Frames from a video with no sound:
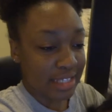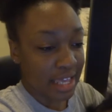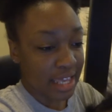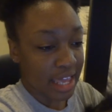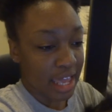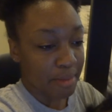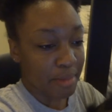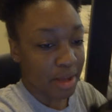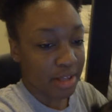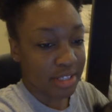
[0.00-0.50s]
that
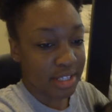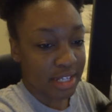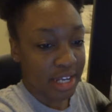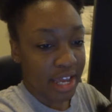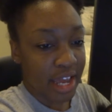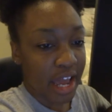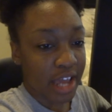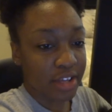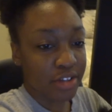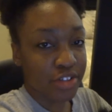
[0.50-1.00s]
came out
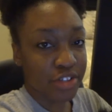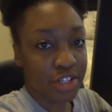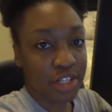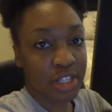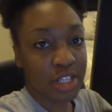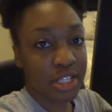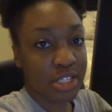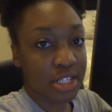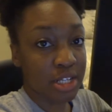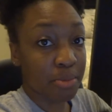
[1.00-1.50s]
today. I usually
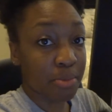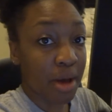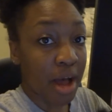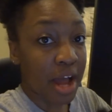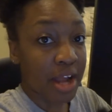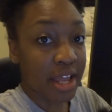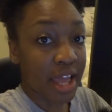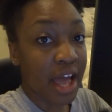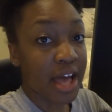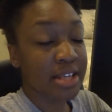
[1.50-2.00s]
listen to
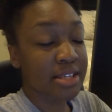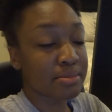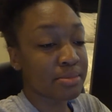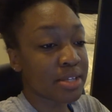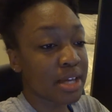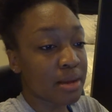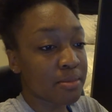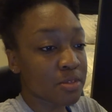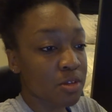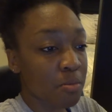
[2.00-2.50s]
podcasts
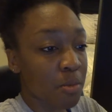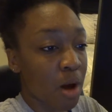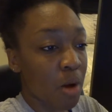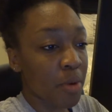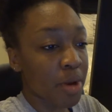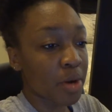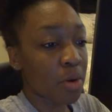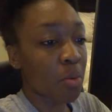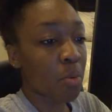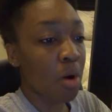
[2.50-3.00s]
sometimes on my
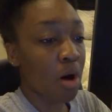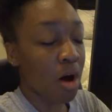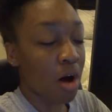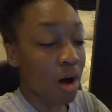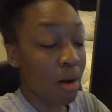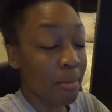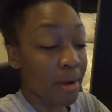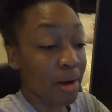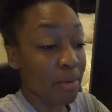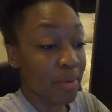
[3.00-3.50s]
way to
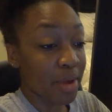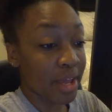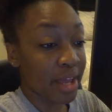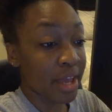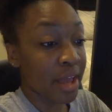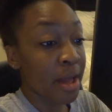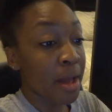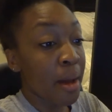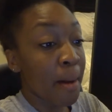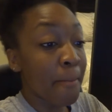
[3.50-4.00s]
on my
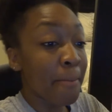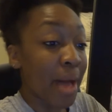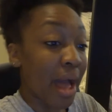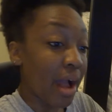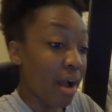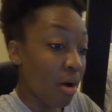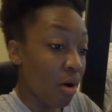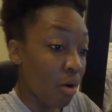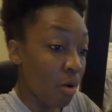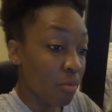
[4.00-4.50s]
way
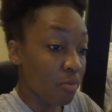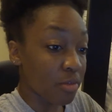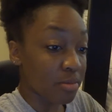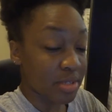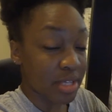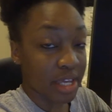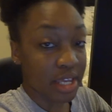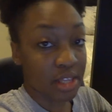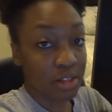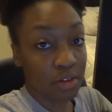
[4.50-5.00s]
back home from
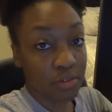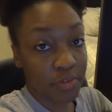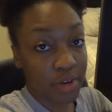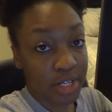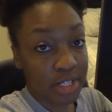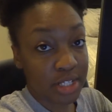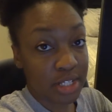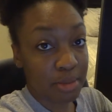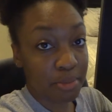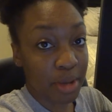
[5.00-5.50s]
taking Lil
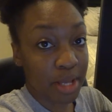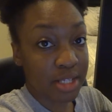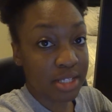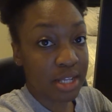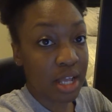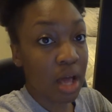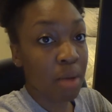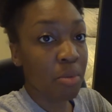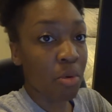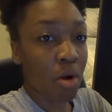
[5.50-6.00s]
Freddie to the bus
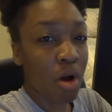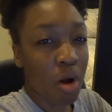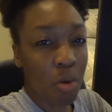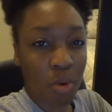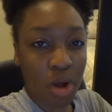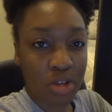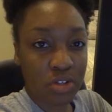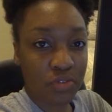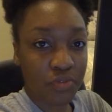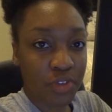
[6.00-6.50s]
stop, or I'll
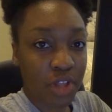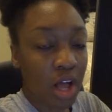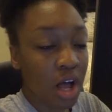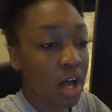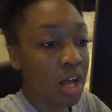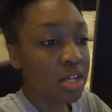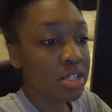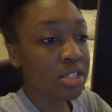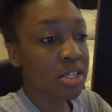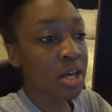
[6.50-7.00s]
watch
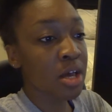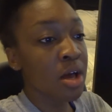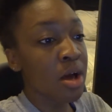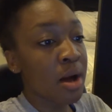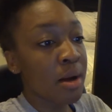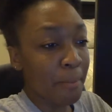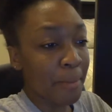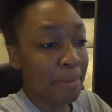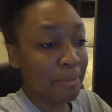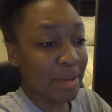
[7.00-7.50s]
vlogs.
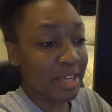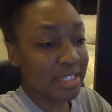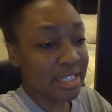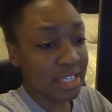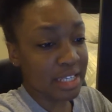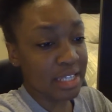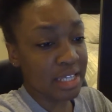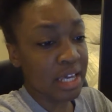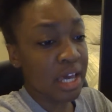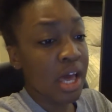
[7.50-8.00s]
Um, but
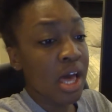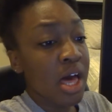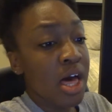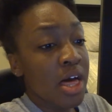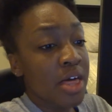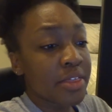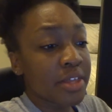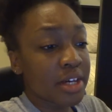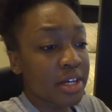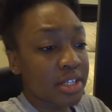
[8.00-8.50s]
basically,
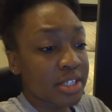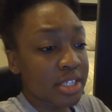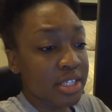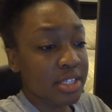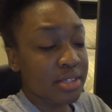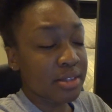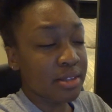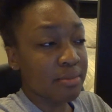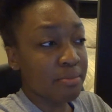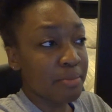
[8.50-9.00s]
the
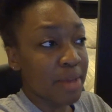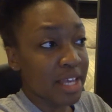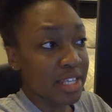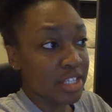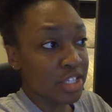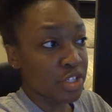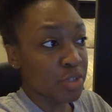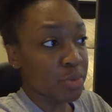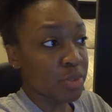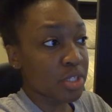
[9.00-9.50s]

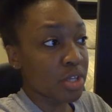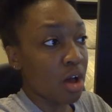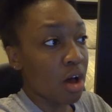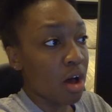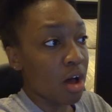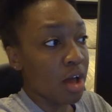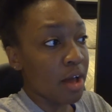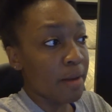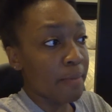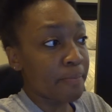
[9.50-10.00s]
message was
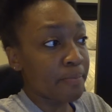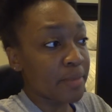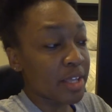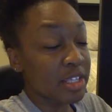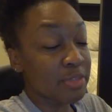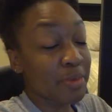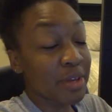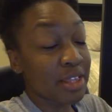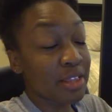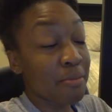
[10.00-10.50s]
on.
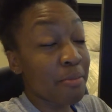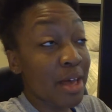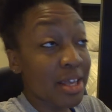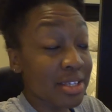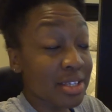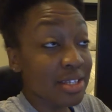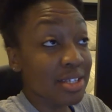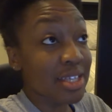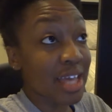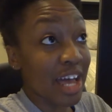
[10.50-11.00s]
It's the
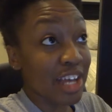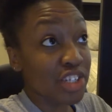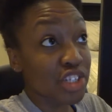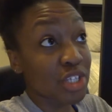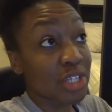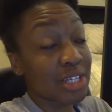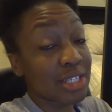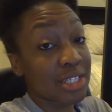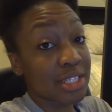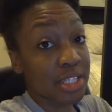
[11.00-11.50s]
message is
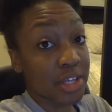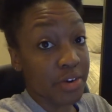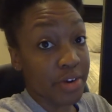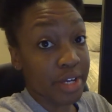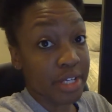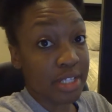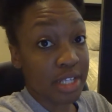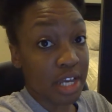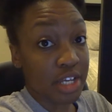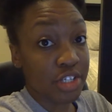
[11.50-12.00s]
actually a
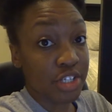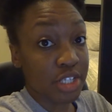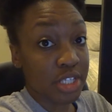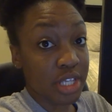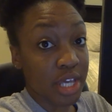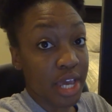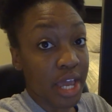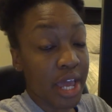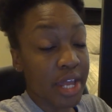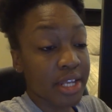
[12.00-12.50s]
series, I should
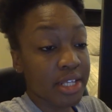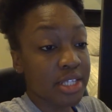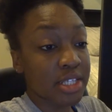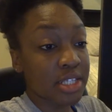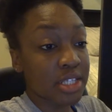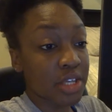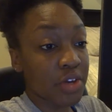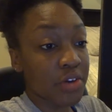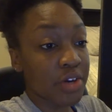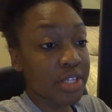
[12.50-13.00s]
say, and it's a
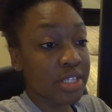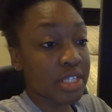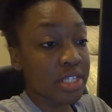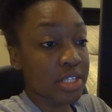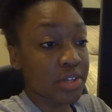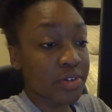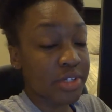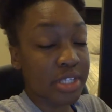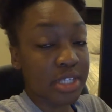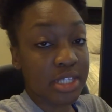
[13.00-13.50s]
series. The
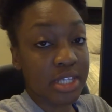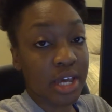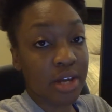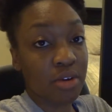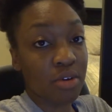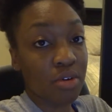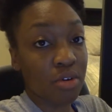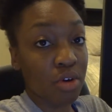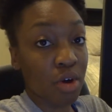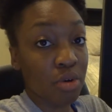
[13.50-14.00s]
series is
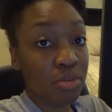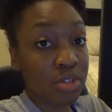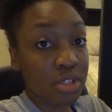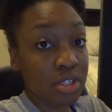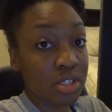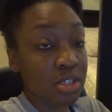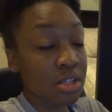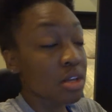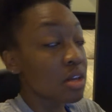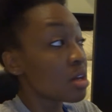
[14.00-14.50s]
titled
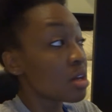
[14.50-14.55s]
Ghost.